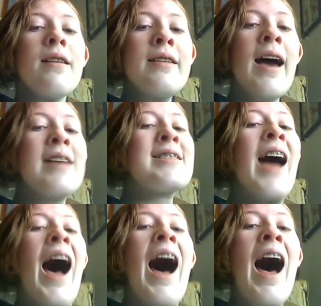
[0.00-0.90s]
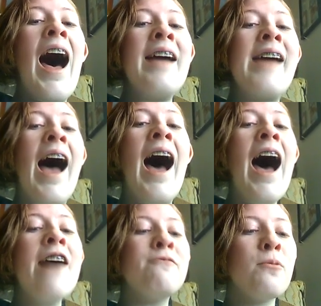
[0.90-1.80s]
Yes, I
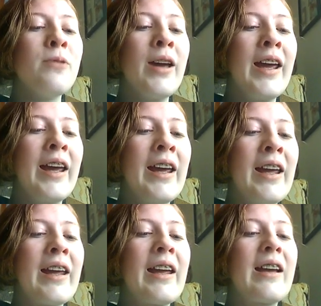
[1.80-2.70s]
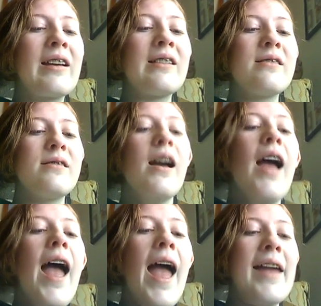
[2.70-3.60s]
have wings,
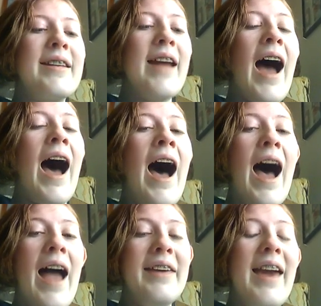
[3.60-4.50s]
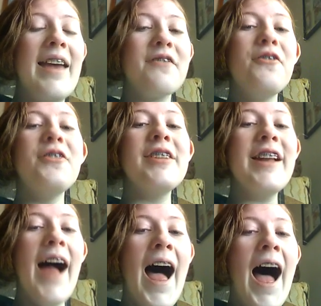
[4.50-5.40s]
and I can
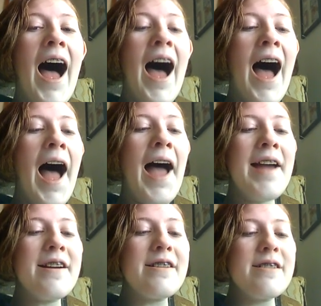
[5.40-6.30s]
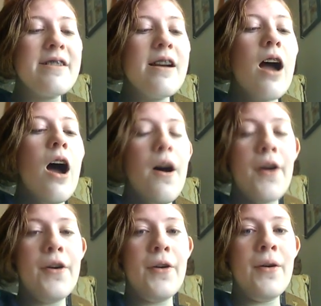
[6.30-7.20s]
fly
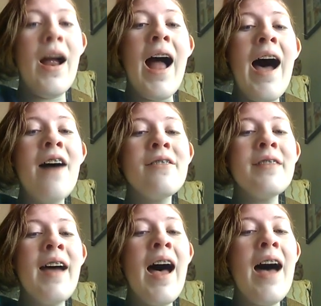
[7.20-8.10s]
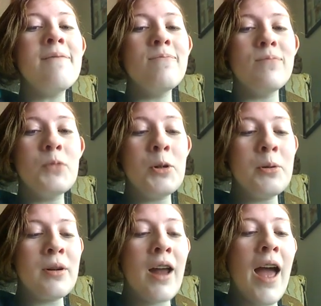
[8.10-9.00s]
around the
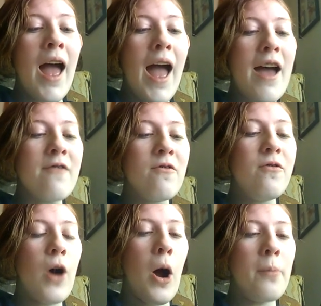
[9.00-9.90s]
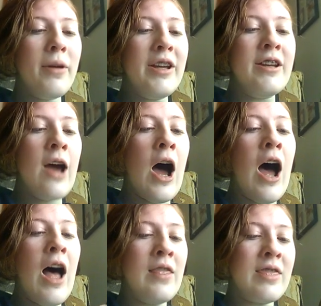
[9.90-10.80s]
moon and far
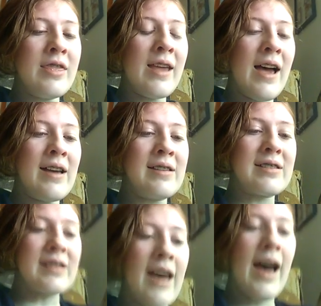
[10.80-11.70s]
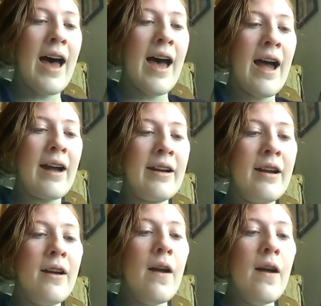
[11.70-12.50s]
beyond the sky.